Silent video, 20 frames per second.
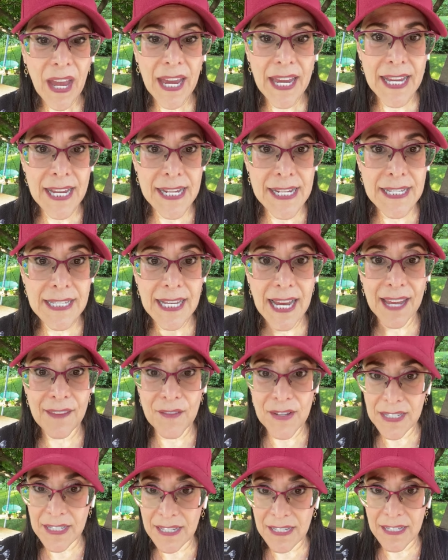is, and
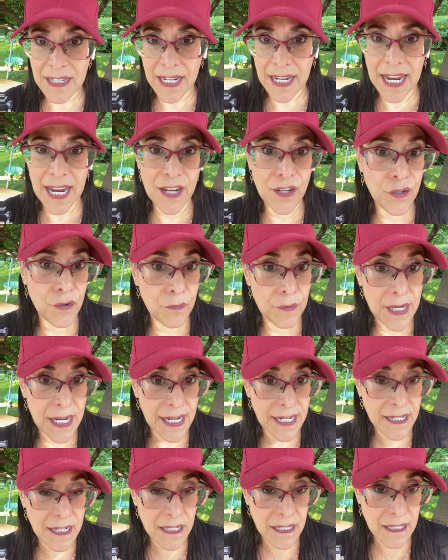this is again
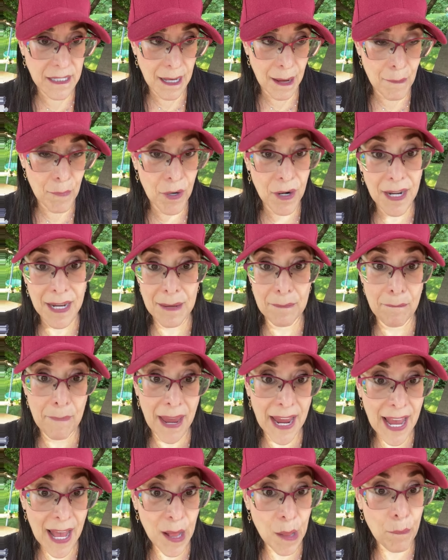unique to summer, it
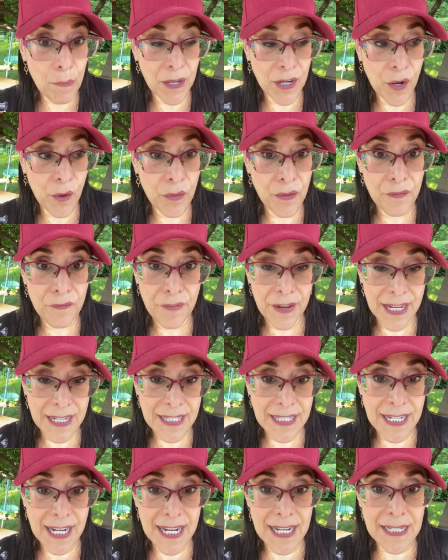may help on other
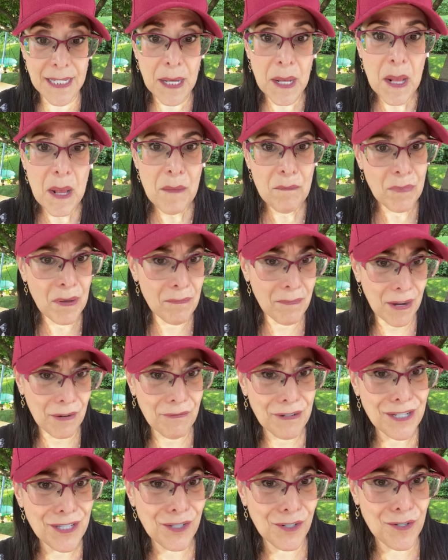fast days, but my
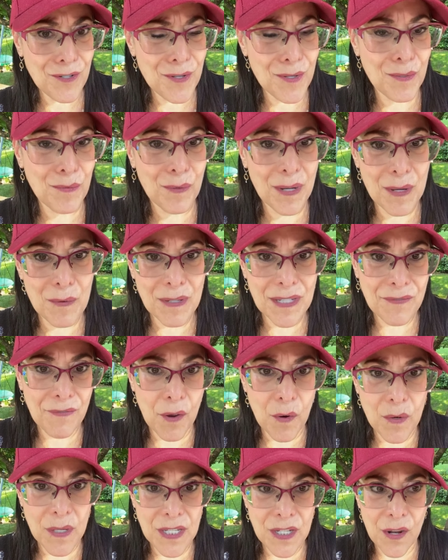research this week was
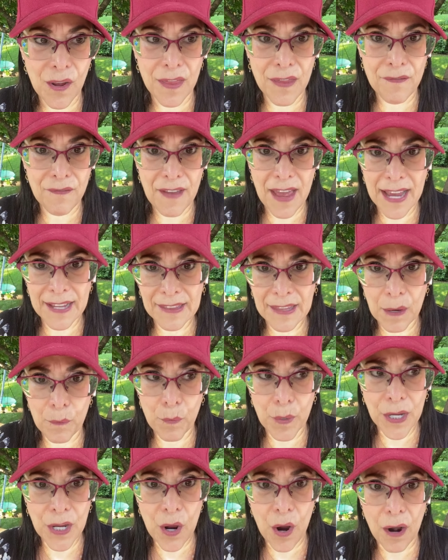focused on the fact that
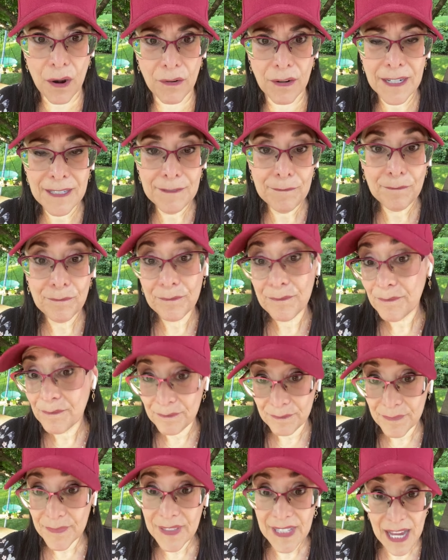we are
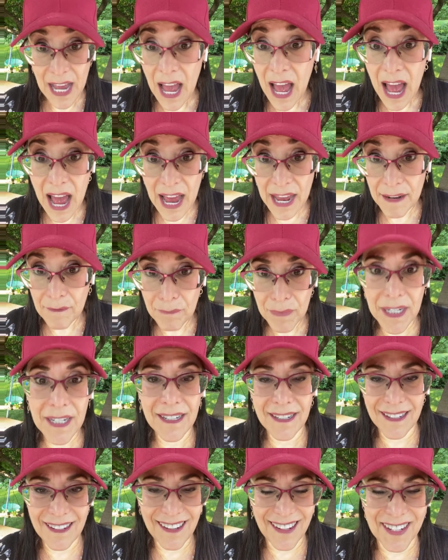hot.
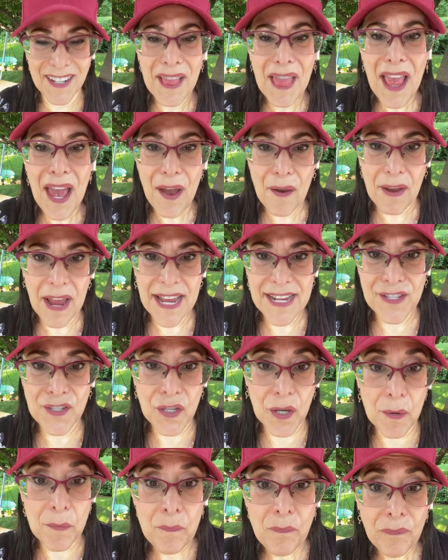Okay,
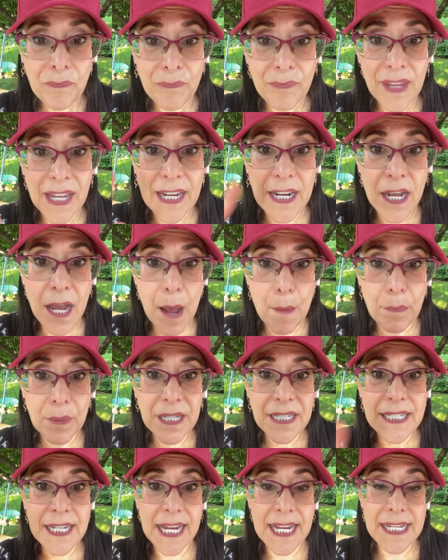so in a couple
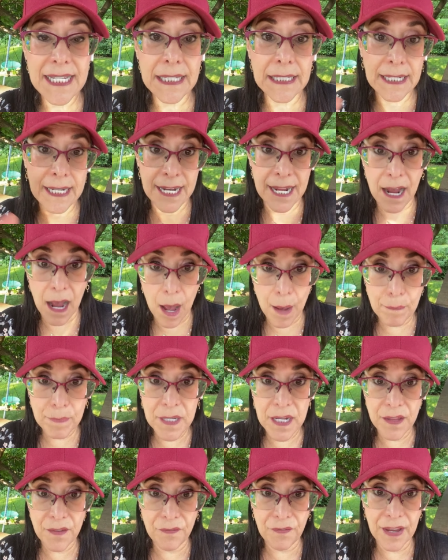of days leading up
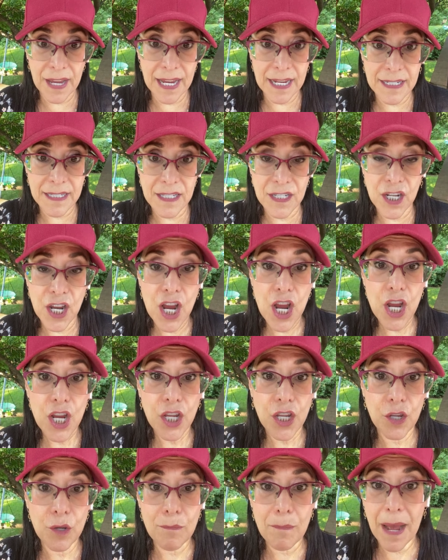to the fast,
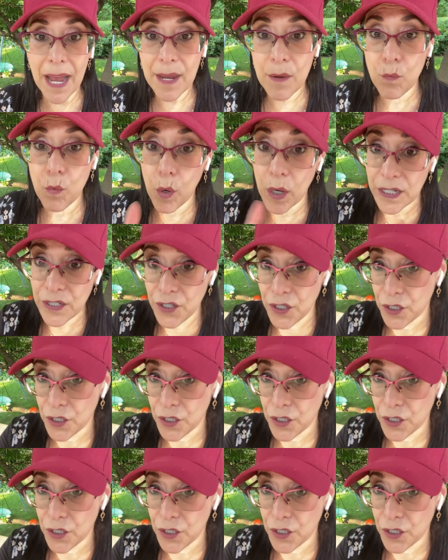you might want